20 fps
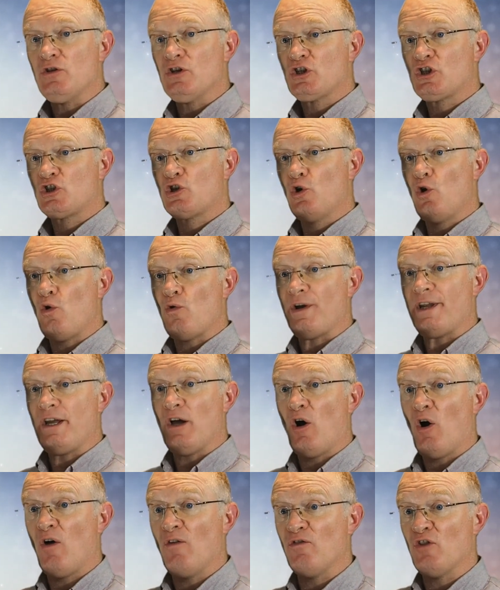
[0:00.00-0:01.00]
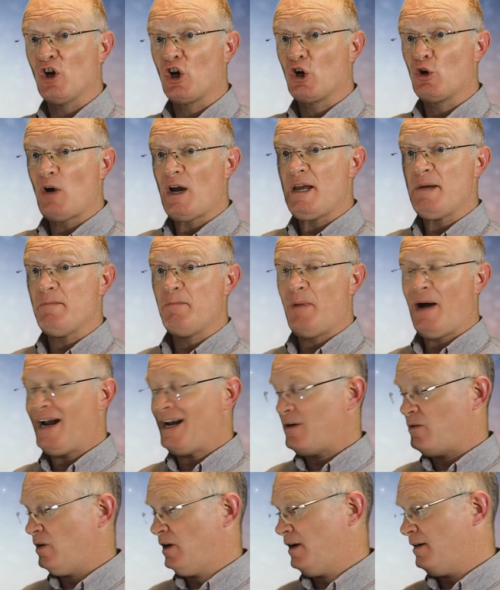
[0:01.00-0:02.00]
The story of the great
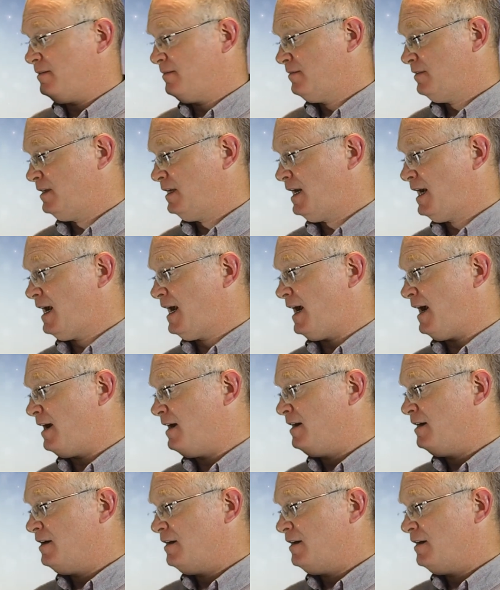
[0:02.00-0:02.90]
banquet. Yeah.